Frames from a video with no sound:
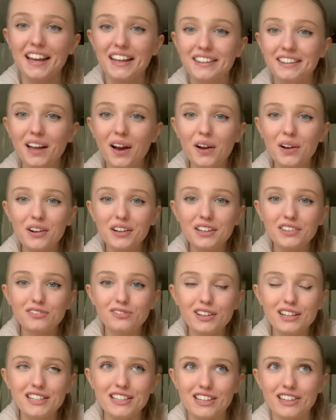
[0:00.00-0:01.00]
the only
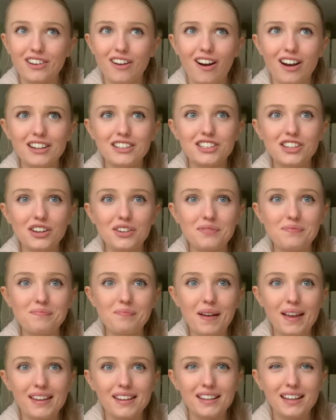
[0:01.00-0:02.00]
reason i don't
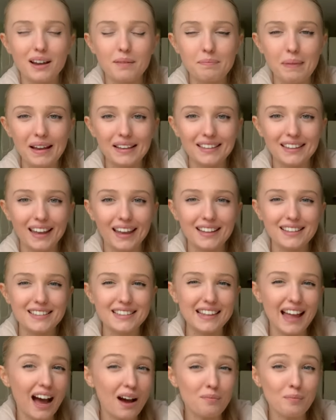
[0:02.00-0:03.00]
make pancakes
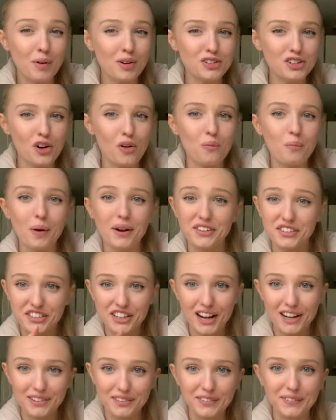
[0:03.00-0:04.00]
that much on my
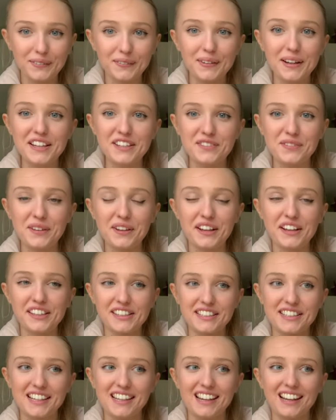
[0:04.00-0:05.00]
channel is
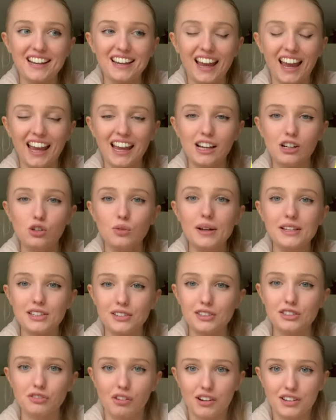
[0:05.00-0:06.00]
because it always
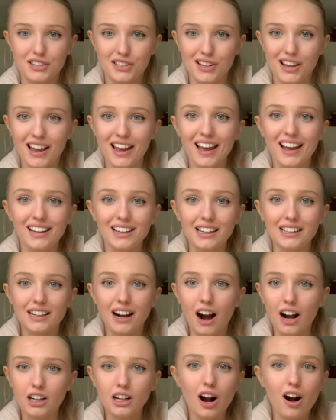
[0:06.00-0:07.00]
looks gross like
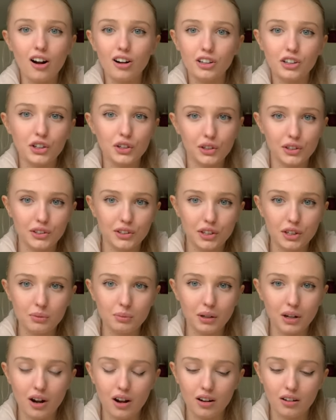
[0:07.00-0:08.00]
i can't cook them
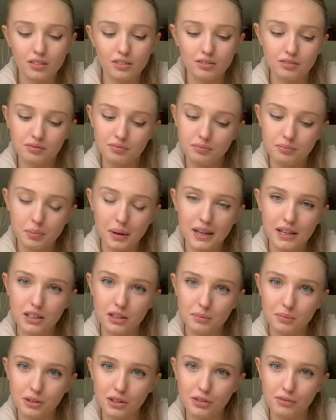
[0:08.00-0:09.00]
i can't bake
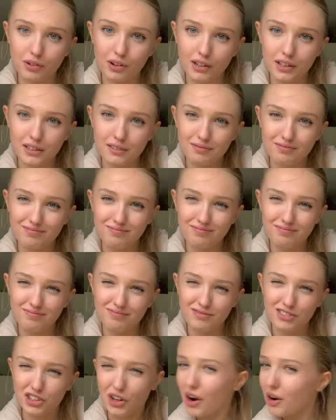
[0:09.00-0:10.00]
them the right
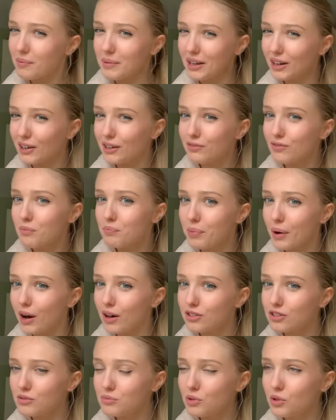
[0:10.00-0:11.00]
do you know what i mean i either
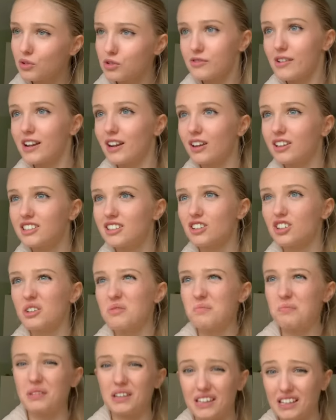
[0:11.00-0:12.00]
burn them or they're like
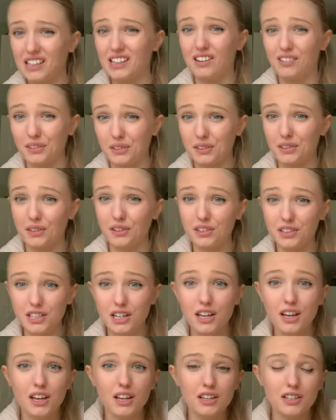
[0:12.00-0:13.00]
completely undercooked
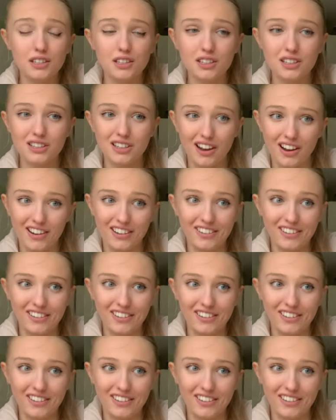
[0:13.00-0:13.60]
so